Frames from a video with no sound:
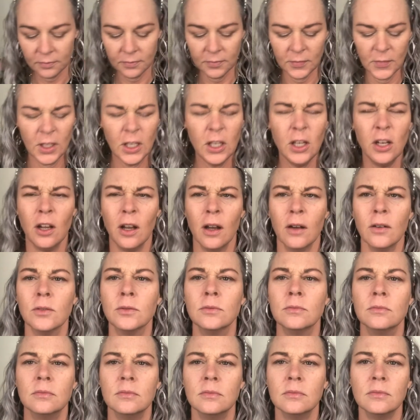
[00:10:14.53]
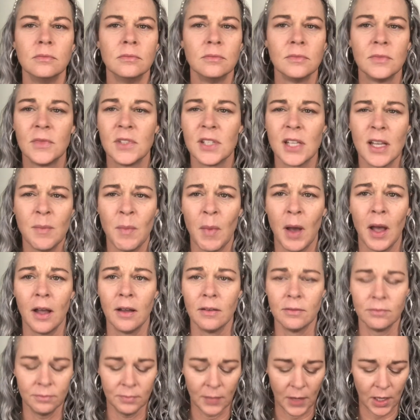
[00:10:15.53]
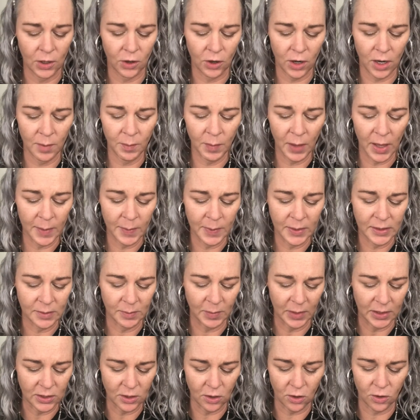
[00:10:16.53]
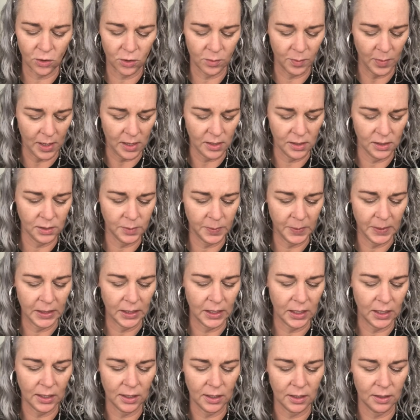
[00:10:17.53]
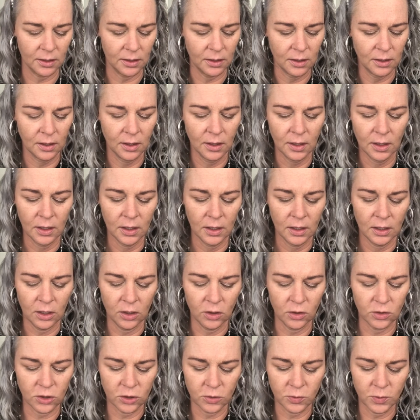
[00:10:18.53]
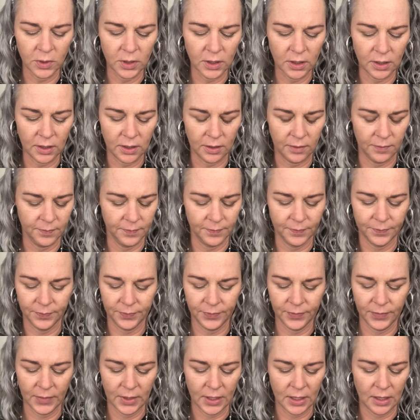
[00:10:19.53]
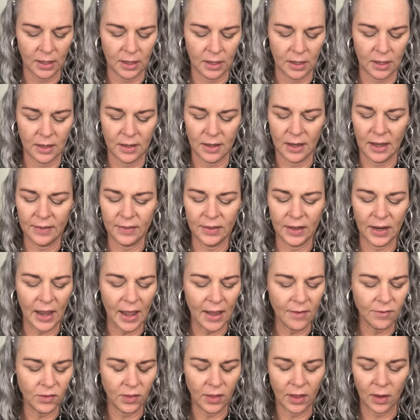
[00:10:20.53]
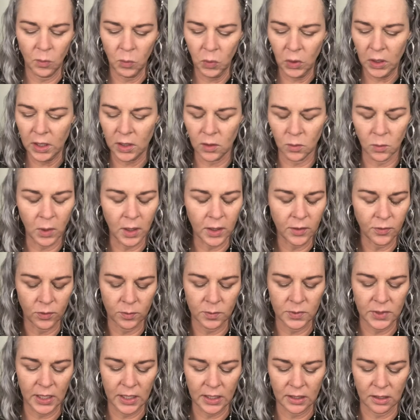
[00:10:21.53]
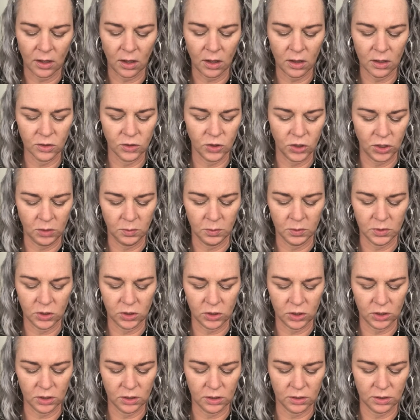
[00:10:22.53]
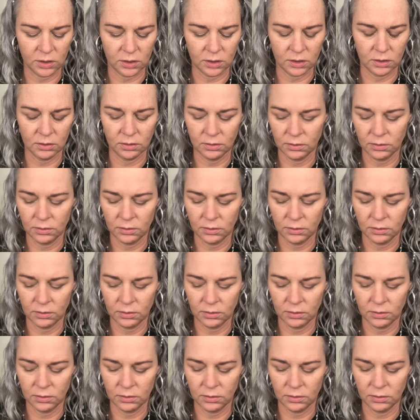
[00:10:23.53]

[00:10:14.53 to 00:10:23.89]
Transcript: see my grandbabies and my daughter, my husband again. Just really, and then having that week away from technology was just,